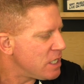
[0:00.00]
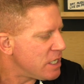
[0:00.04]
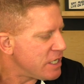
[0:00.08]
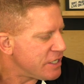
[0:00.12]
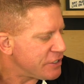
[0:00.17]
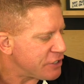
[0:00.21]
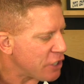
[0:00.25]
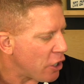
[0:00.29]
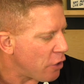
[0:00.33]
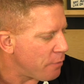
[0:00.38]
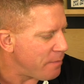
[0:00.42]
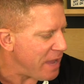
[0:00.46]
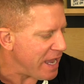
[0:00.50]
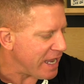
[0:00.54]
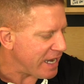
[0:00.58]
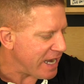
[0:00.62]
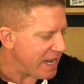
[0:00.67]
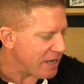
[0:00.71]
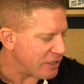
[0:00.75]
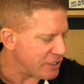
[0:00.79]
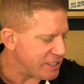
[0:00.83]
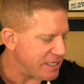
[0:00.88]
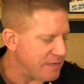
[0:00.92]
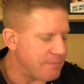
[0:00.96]
So Megan
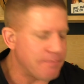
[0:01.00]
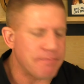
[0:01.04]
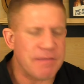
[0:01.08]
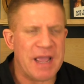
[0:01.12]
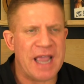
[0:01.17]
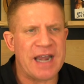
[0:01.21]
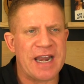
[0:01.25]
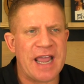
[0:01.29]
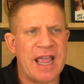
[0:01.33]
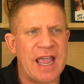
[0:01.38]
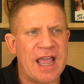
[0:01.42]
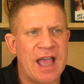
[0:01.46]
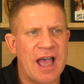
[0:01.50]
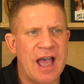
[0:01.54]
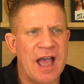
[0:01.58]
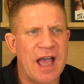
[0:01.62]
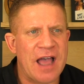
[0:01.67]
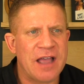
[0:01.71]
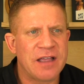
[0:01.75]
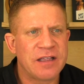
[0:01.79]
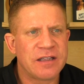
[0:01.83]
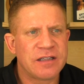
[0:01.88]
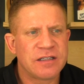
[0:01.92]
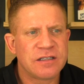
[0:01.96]
Anderson made
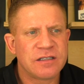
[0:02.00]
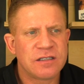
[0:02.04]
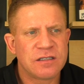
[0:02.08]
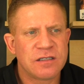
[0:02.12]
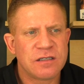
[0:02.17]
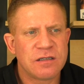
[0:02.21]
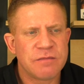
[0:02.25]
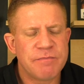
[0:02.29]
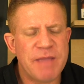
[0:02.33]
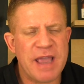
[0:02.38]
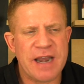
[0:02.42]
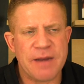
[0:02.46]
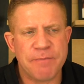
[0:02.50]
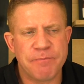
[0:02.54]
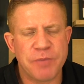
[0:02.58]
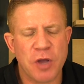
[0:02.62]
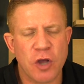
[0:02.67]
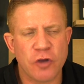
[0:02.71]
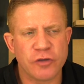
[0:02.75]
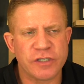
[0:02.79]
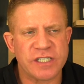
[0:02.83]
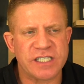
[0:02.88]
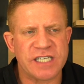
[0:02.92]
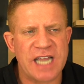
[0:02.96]
a
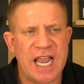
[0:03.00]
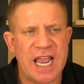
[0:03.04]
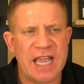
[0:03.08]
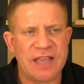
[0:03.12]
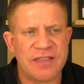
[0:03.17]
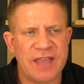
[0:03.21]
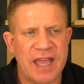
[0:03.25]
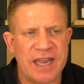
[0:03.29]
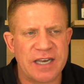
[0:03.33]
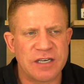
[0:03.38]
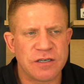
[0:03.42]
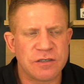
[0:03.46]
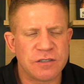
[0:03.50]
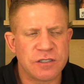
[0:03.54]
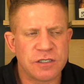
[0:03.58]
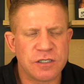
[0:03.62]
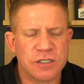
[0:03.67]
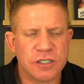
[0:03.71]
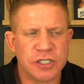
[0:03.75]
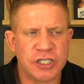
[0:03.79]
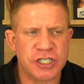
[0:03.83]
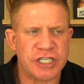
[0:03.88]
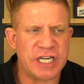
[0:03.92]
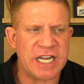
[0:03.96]
post saying that
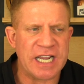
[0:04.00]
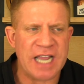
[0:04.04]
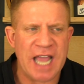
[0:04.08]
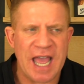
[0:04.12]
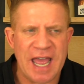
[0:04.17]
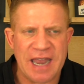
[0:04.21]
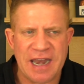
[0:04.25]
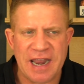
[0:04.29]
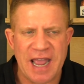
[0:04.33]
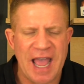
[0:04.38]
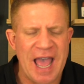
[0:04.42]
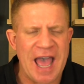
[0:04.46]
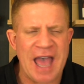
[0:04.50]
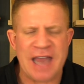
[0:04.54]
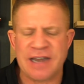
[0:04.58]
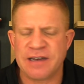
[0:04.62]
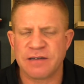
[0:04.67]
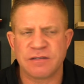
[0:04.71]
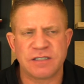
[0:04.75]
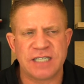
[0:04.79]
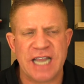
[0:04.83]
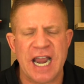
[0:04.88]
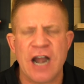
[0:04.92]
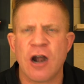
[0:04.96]
she
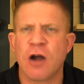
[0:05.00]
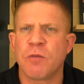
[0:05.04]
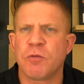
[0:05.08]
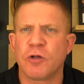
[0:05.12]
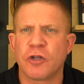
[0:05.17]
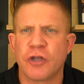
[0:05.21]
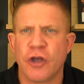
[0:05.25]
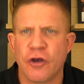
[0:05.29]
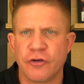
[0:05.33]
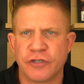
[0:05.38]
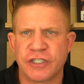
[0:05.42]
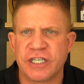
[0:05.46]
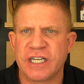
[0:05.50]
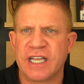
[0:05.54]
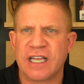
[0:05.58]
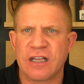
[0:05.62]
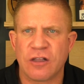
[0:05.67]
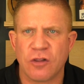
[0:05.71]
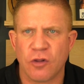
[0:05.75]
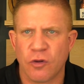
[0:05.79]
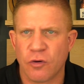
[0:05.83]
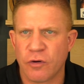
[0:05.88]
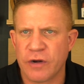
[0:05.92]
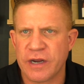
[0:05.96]
had terrible coaching at
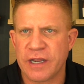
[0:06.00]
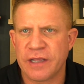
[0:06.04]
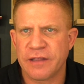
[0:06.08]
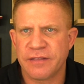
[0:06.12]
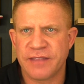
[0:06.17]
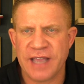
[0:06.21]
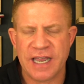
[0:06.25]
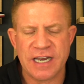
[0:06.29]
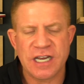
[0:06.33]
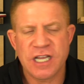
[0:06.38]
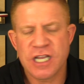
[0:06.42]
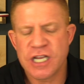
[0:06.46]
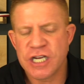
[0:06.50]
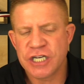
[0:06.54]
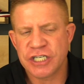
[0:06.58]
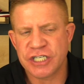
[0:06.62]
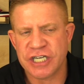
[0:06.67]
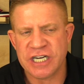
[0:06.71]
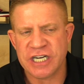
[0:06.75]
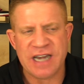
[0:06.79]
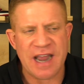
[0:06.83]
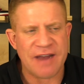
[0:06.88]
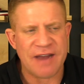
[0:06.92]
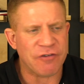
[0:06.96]
Glory, that
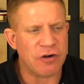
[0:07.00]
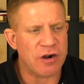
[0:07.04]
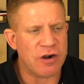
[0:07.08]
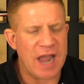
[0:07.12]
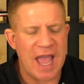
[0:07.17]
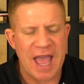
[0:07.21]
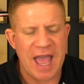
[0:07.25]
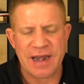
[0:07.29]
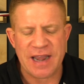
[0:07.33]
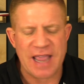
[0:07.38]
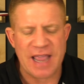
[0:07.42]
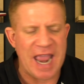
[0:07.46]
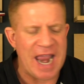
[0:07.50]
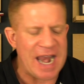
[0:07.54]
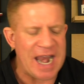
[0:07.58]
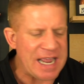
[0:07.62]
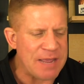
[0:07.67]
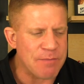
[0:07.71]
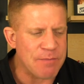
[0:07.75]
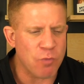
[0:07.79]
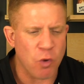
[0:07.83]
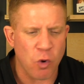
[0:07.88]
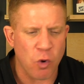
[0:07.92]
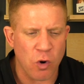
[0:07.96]
she never had
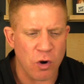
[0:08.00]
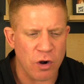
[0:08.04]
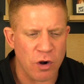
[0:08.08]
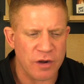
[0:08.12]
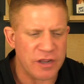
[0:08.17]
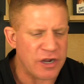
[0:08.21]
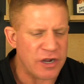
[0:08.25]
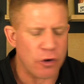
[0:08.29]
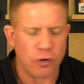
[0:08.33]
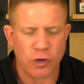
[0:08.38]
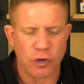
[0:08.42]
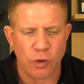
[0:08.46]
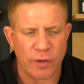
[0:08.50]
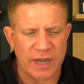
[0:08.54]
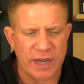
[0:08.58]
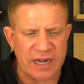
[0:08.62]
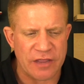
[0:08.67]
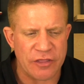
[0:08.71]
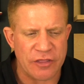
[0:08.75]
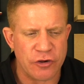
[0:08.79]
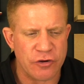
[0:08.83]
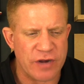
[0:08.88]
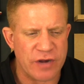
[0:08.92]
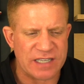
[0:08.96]
any more, you know, going
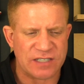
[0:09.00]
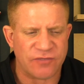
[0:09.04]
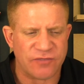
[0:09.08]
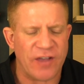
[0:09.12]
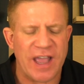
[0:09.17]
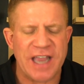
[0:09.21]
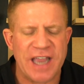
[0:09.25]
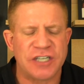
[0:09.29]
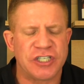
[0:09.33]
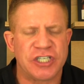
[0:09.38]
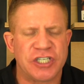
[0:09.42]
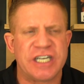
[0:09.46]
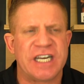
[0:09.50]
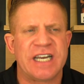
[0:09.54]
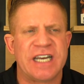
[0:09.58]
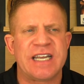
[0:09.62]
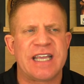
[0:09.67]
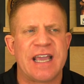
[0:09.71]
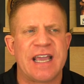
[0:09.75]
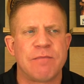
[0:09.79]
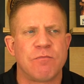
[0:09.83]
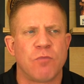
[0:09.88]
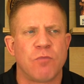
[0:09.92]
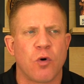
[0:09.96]
into the Nunes fight, she didn't
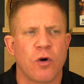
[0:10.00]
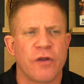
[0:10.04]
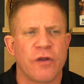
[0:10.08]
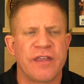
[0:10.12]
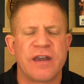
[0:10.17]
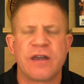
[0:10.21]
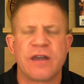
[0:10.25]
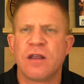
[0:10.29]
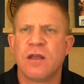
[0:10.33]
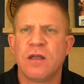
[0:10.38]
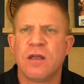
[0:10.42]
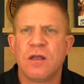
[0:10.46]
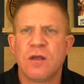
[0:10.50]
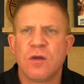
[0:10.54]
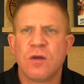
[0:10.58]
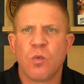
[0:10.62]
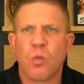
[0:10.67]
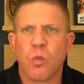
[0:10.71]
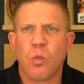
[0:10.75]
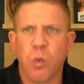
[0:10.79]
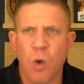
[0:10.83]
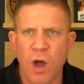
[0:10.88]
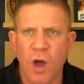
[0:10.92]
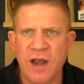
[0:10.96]
get more than
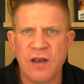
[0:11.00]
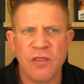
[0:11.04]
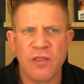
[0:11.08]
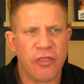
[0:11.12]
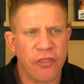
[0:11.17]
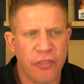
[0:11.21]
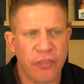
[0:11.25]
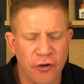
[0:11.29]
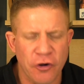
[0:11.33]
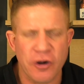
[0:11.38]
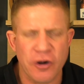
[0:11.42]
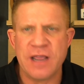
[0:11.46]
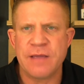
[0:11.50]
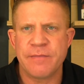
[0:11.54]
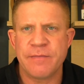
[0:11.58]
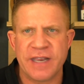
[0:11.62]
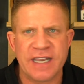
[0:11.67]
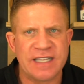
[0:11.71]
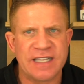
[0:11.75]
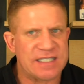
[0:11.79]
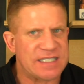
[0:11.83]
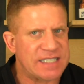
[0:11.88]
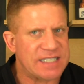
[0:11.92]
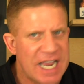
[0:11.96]
one
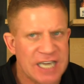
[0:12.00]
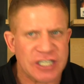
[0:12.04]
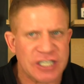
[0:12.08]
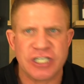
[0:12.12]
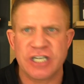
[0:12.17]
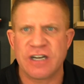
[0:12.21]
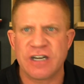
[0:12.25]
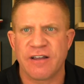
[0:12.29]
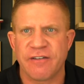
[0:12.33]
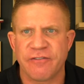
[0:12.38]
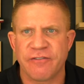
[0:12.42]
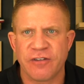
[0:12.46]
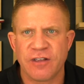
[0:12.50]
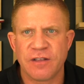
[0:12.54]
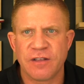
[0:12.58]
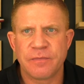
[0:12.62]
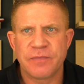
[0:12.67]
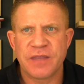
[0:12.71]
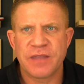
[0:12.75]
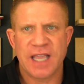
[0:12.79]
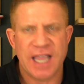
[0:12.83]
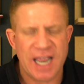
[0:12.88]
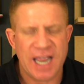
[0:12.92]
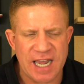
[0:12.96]
30-minute session of
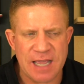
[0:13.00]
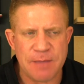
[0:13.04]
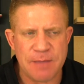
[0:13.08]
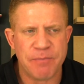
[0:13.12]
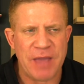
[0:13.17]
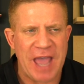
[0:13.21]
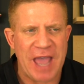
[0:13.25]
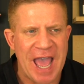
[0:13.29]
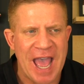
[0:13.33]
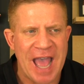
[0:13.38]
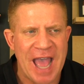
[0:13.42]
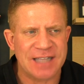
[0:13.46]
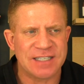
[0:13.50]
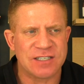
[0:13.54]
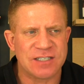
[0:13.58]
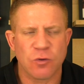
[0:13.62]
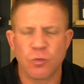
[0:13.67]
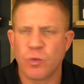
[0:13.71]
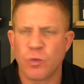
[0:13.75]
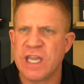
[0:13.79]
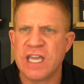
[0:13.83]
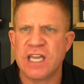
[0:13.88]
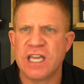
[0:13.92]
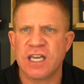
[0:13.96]
hitting pads a
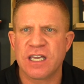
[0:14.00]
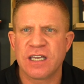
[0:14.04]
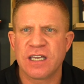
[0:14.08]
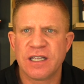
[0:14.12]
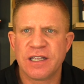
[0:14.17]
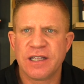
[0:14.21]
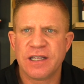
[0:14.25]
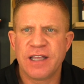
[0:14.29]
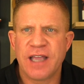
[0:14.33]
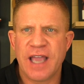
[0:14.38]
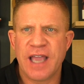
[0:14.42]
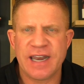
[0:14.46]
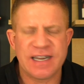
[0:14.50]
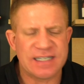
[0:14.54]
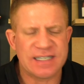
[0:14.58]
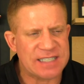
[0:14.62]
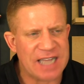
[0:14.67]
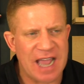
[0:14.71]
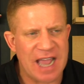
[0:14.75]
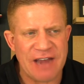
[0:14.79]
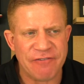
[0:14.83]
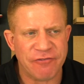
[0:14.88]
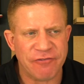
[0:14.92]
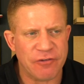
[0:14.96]
week. And
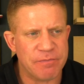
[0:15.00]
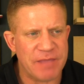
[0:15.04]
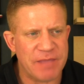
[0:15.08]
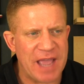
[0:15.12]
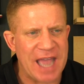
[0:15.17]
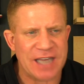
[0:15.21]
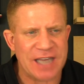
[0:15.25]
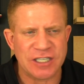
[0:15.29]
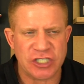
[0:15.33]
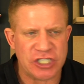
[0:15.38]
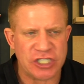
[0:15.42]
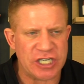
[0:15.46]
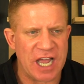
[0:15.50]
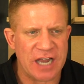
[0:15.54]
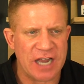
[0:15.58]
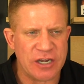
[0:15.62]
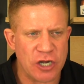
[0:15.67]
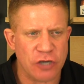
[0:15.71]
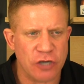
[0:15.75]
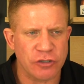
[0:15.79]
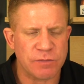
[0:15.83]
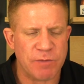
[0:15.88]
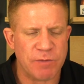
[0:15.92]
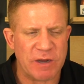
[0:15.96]
aside from that, she got
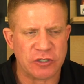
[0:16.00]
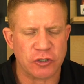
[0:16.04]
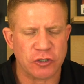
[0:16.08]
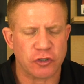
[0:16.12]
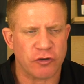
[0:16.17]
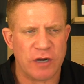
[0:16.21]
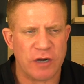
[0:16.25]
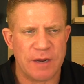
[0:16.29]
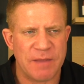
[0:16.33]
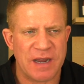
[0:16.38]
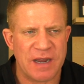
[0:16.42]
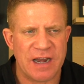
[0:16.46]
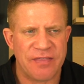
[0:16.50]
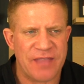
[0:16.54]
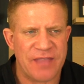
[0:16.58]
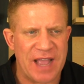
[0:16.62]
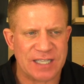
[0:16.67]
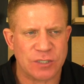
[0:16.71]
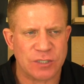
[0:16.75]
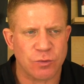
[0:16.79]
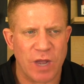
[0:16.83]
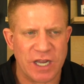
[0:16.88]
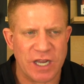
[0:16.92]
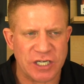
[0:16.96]
no special treatment. And
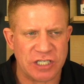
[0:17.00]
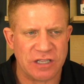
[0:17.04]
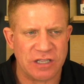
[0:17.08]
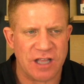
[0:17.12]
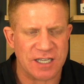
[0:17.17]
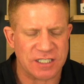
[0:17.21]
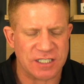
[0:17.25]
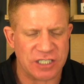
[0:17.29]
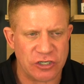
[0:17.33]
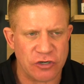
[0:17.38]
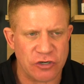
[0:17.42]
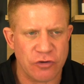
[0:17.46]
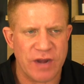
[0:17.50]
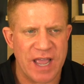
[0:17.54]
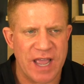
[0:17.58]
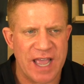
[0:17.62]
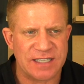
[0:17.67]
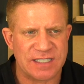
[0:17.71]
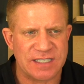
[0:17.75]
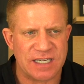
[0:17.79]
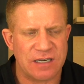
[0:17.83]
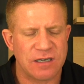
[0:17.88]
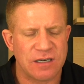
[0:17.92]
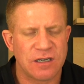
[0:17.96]
that's why she lost to
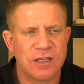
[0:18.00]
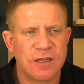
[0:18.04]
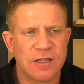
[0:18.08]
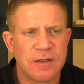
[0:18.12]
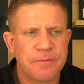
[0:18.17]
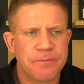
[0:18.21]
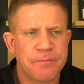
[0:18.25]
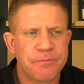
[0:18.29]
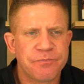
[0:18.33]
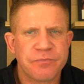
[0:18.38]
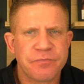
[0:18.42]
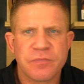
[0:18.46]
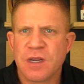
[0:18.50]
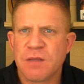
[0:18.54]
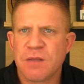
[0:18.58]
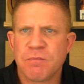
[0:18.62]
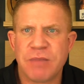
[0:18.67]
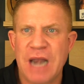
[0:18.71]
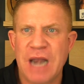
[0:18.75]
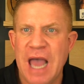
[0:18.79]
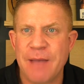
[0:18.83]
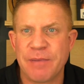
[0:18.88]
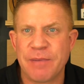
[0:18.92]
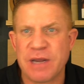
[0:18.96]
Nunes, and
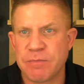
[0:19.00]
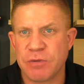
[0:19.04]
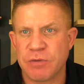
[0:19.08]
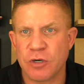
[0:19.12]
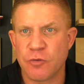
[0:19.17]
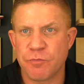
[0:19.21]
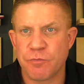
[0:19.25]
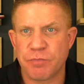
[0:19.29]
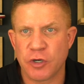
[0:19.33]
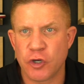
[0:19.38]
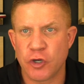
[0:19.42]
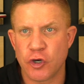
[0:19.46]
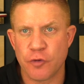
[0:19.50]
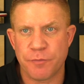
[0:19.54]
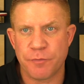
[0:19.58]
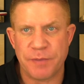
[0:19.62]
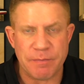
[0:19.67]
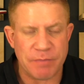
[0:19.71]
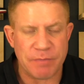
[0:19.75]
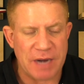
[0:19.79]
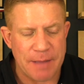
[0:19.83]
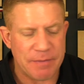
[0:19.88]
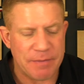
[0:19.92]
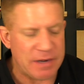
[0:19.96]
blabbity bloop bloop
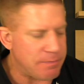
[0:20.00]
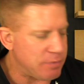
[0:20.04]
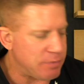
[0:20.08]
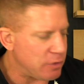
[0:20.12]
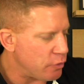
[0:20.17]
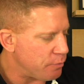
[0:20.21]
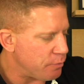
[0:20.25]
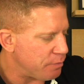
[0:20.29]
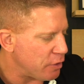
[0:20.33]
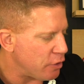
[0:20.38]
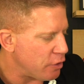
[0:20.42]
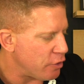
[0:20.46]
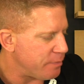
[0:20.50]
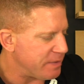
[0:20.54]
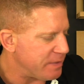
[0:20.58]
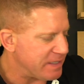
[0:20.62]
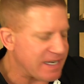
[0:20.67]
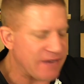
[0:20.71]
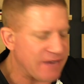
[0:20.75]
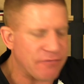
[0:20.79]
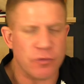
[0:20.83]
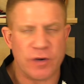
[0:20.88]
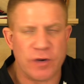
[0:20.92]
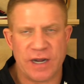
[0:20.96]
and blabbity bloop bloop.
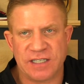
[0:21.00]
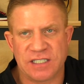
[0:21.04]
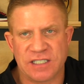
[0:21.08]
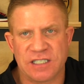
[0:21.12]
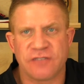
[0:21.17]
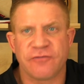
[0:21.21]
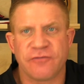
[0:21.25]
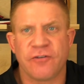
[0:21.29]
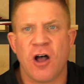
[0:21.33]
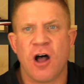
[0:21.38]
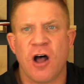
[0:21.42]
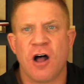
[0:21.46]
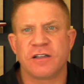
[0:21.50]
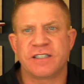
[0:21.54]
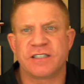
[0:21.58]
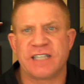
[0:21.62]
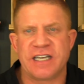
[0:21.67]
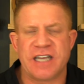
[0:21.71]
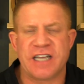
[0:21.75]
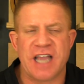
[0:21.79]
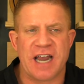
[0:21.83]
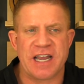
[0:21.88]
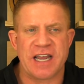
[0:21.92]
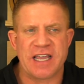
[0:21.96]
It's everyone else's fault
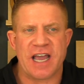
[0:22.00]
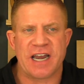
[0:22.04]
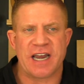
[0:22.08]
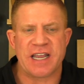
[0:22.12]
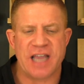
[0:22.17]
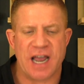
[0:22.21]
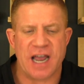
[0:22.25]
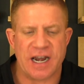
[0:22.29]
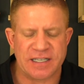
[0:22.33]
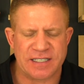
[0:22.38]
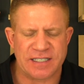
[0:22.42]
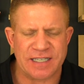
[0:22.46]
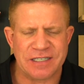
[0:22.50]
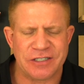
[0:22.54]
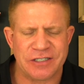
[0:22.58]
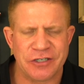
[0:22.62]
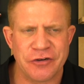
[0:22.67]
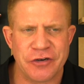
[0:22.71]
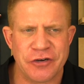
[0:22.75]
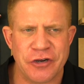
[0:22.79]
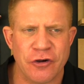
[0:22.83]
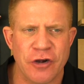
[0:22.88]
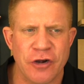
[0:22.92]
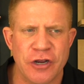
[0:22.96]
and yada, yada, yada. It's like,
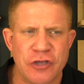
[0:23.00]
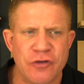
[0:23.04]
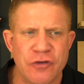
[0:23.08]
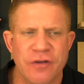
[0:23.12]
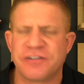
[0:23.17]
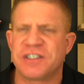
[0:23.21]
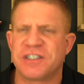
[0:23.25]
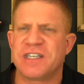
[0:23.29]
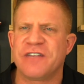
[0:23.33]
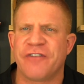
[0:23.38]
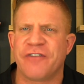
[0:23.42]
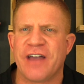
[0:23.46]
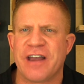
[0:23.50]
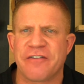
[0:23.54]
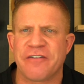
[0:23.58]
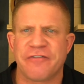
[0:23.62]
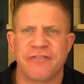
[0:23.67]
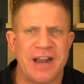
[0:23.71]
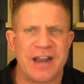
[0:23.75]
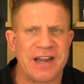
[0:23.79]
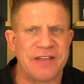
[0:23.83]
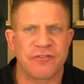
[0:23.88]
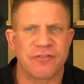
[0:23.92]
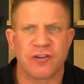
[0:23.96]
dude, you're a UFC fighter
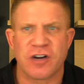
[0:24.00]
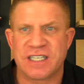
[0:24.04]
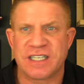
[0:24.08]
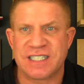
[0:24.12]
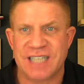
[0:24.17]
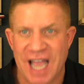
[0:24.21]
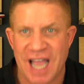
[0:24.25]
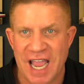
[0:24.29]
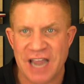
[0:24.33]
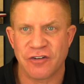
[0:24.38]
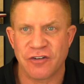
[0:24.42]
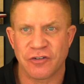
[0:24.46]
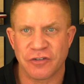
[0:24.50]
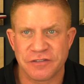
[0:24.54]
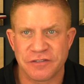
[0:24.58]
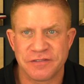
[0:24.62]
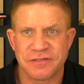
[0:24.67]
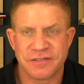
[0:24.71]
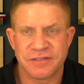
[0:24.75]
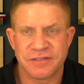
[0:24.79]
fighting for a title.